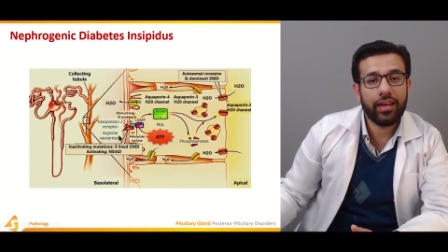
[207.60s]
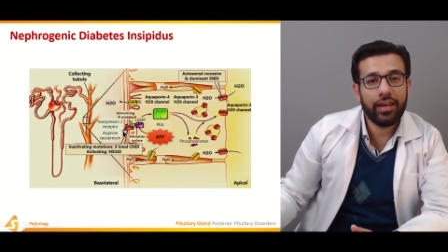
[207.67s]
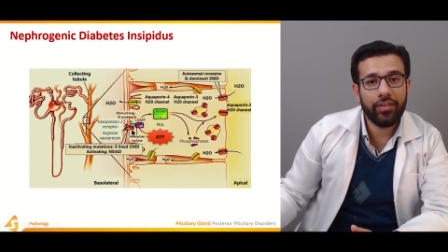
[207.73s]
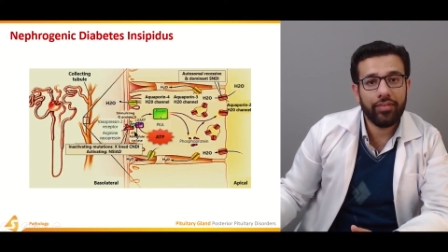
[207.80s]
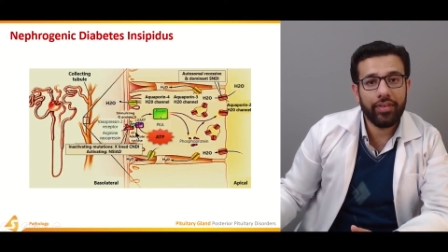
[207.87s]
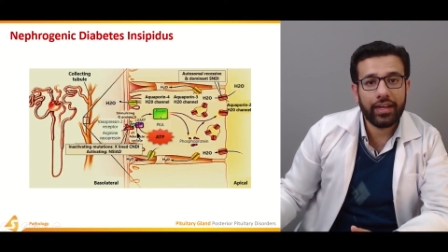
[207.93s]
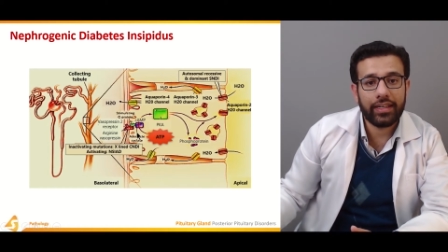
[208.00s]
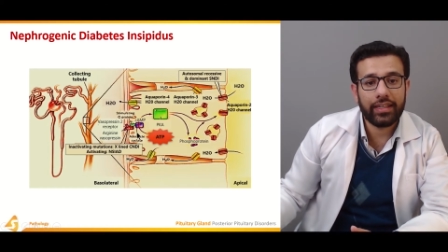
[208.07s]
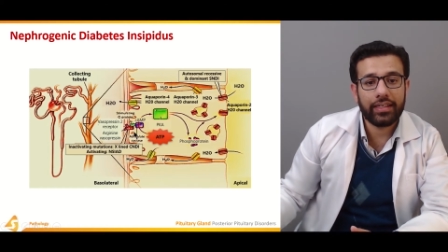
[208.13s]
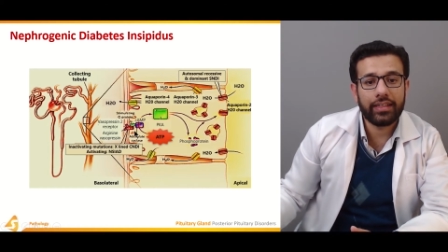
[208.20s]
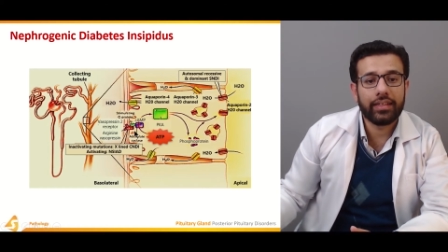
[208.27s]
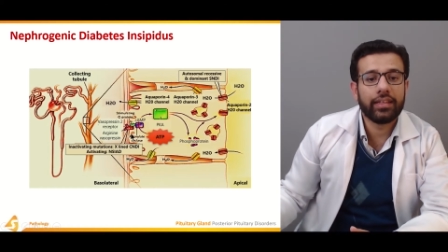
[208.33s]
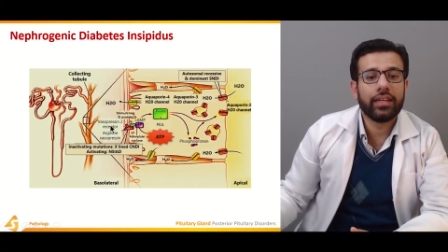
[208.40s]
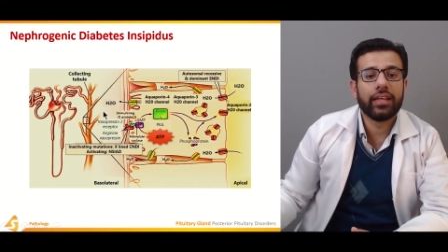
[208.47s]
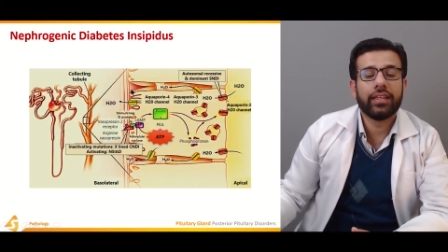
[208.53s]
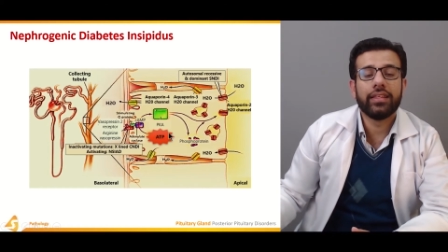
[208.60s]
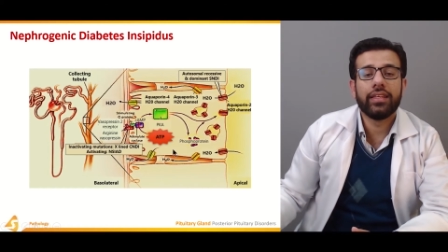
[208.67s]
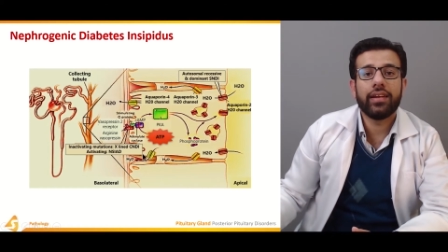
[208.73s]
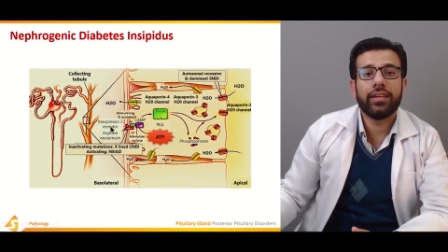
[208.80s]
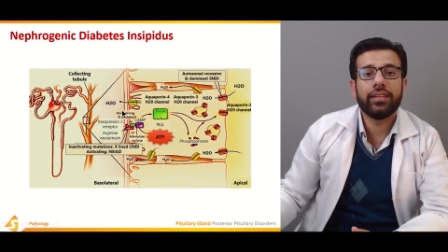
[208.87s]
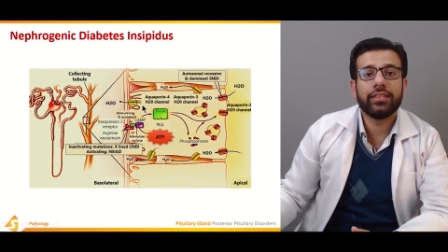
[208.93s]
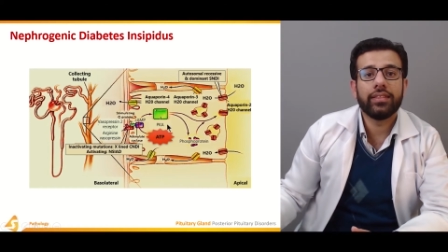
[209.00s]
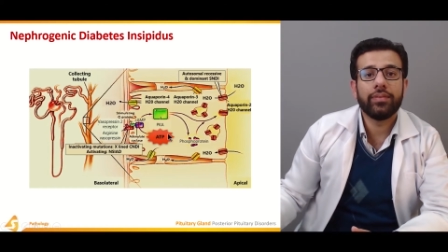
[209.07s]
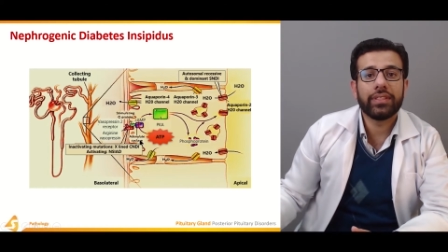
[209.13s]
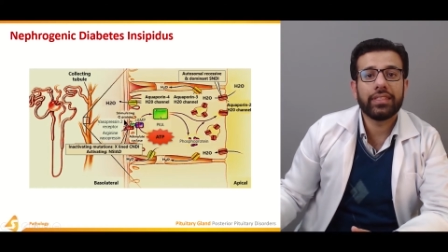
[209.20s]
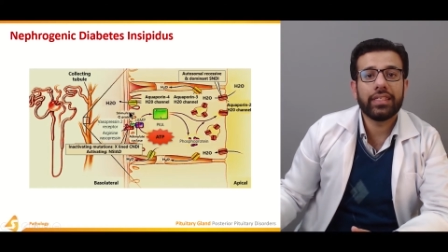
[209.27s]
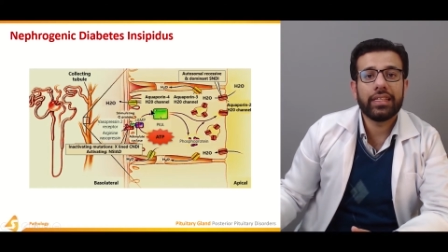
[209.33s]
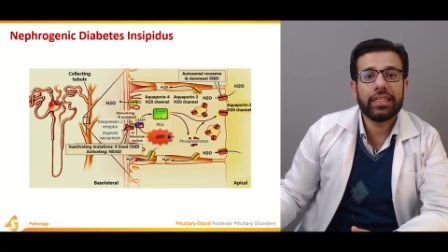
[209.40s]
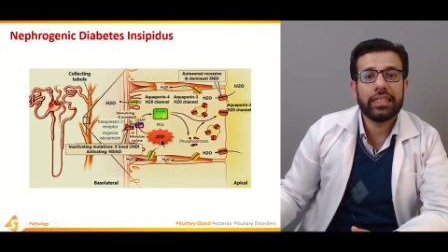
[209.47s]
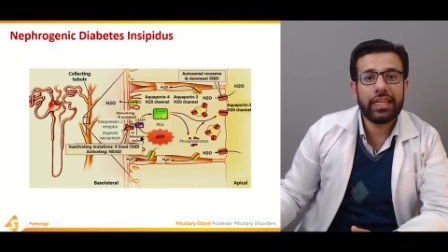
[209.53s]
affected. There is
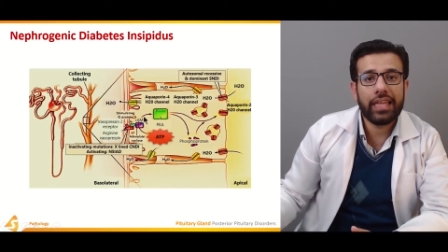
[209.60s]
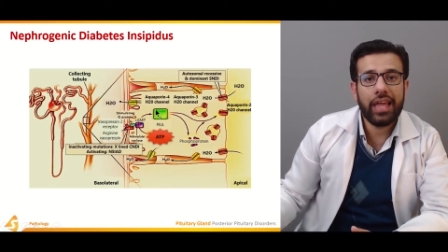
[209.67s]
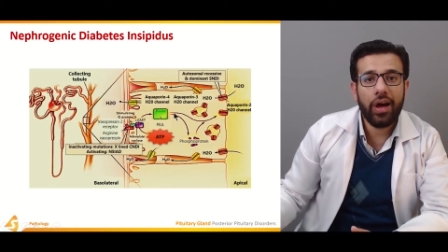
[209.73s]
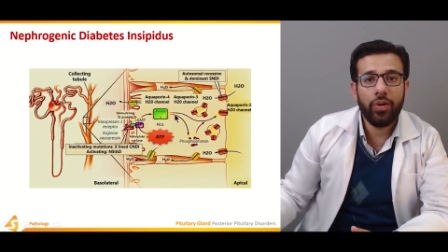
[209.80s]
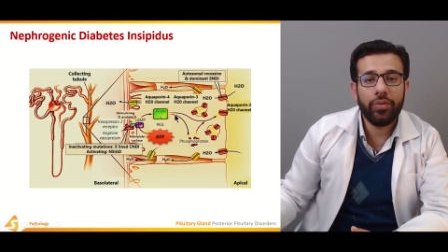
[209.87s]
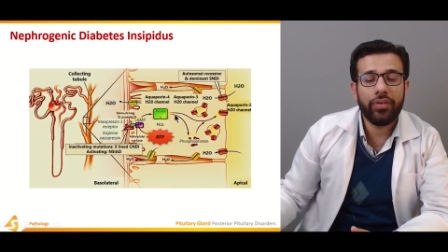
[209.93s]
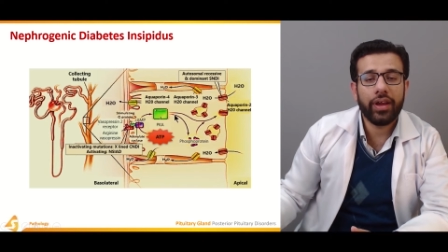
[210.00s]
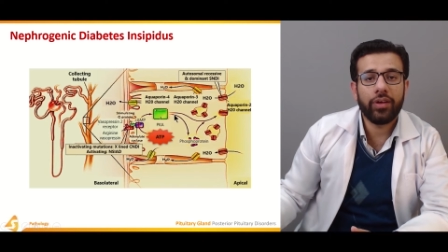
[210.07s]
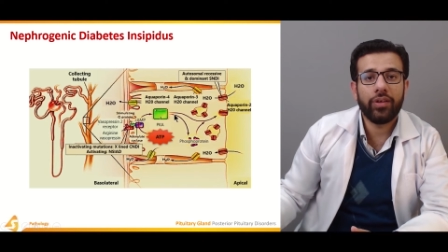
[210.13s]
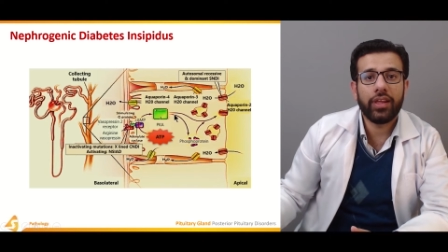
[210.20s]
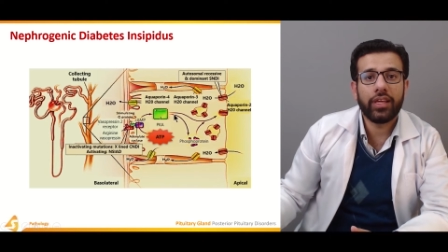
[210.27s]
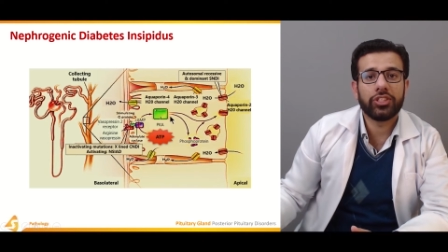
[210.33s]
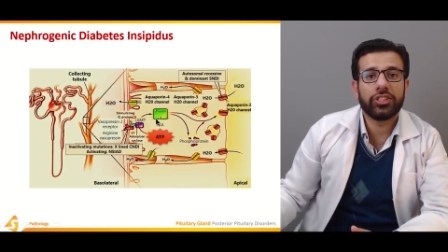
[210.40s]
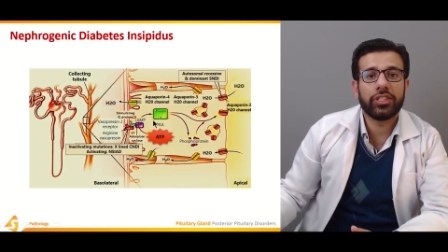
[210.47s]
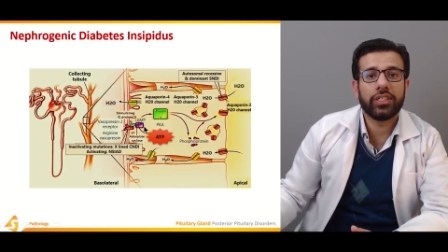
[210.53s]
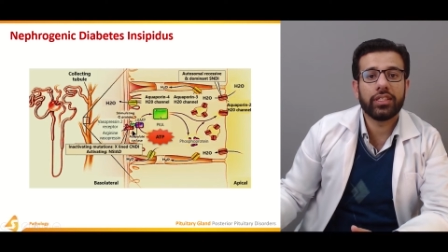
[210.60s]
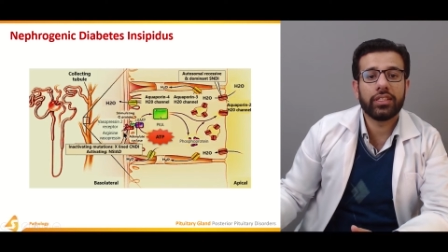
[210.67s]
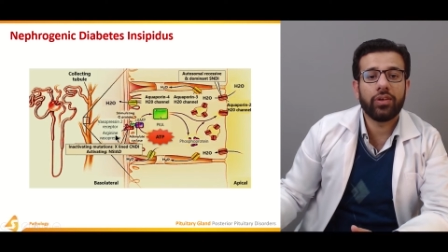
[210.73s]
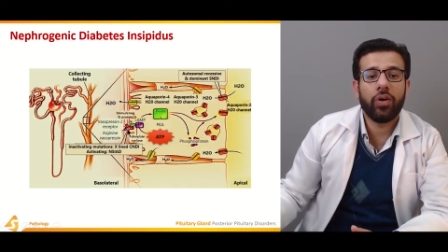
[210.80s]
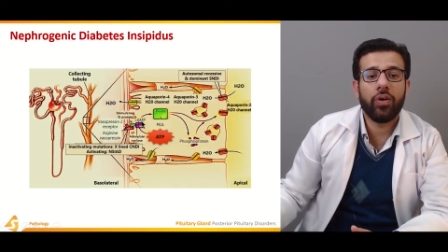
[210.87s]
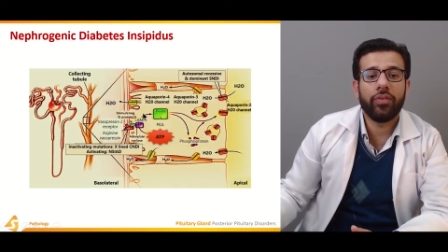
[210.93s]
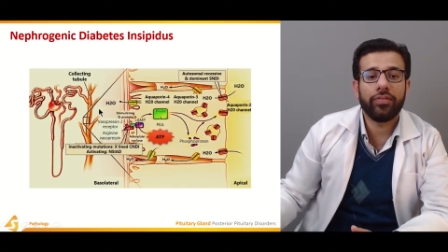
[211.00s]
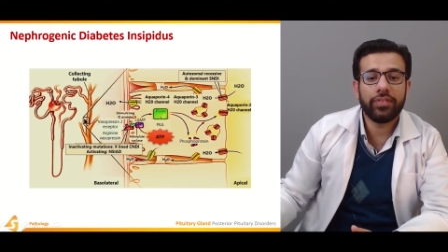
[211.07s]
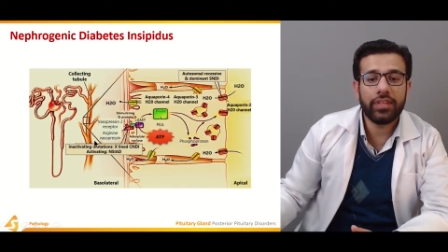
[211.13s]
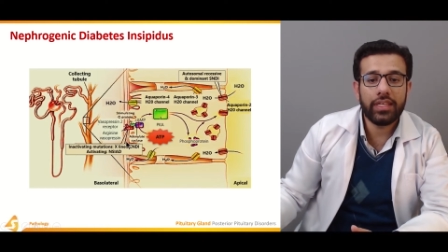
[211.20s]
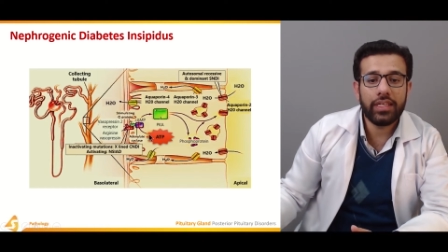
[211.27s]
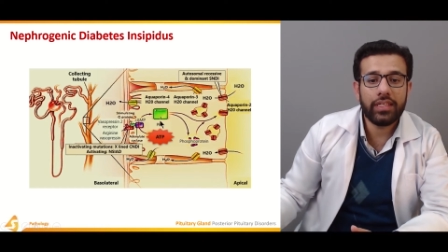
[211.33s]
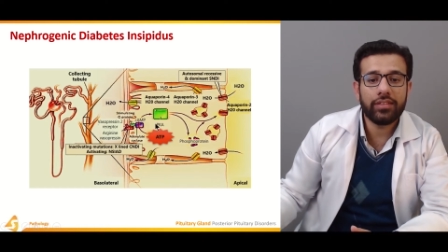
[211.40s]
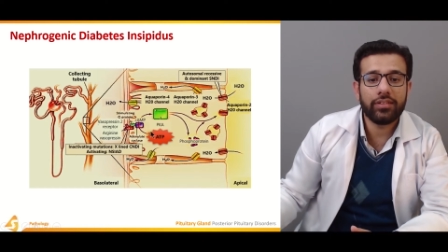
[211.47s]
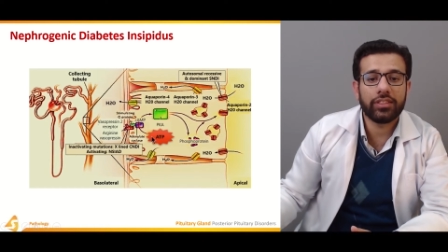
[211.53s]
basically down regulation of
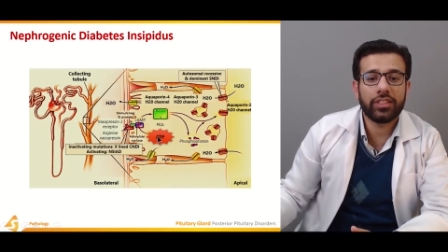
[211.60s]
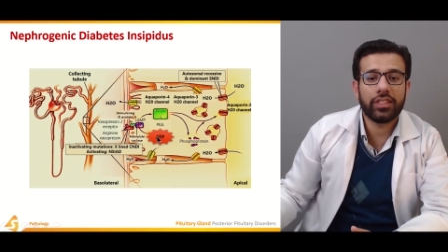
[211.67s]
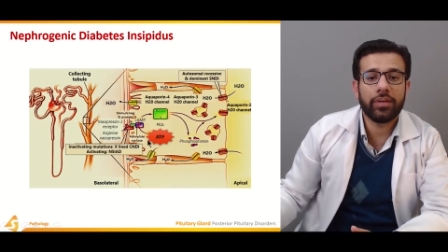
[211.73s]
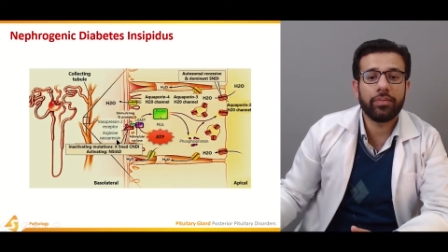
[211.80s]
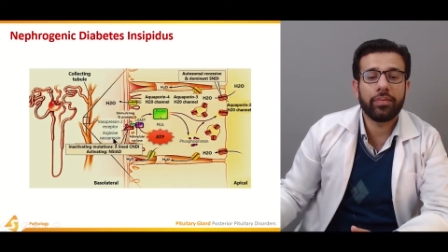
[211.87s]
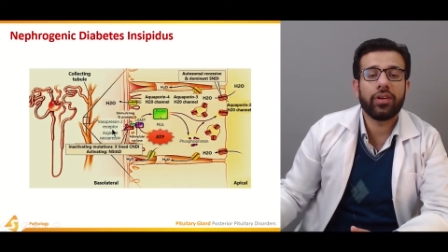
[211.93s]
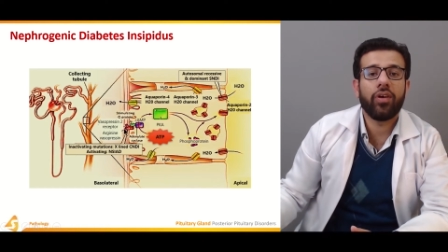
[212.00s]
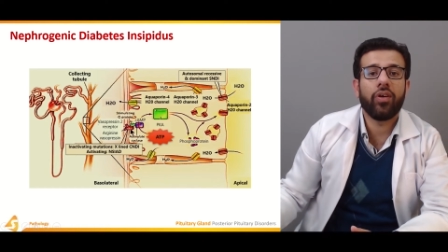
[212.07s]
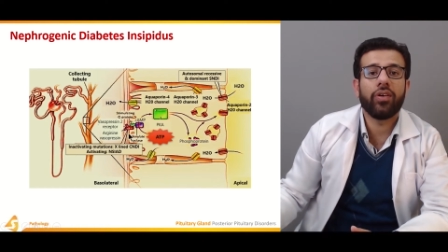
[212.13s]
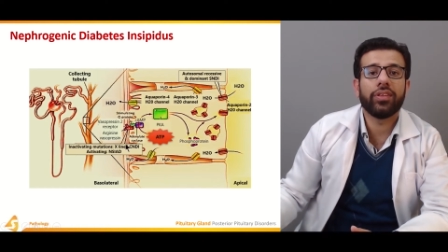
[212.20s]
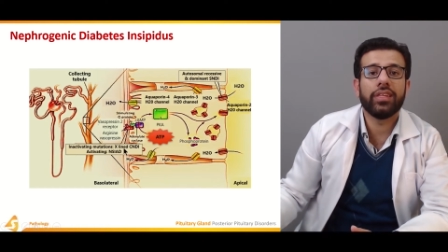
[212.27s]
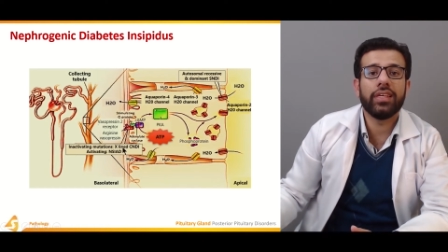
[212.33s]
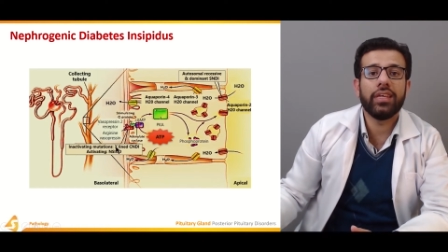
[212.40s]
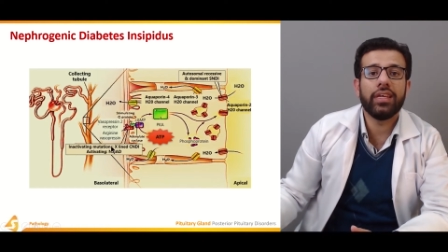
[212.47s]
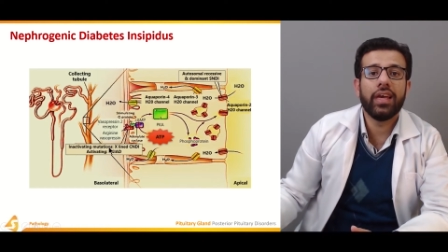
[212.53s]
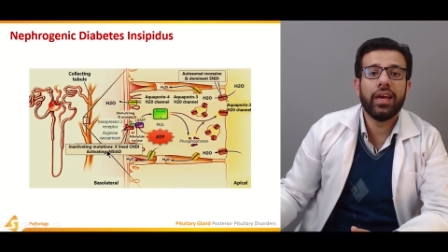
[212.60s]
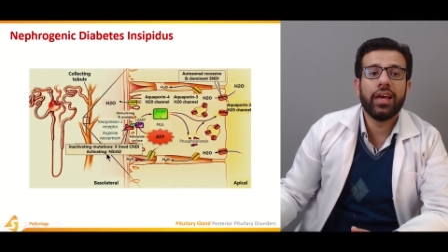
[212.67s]
these receptors, or the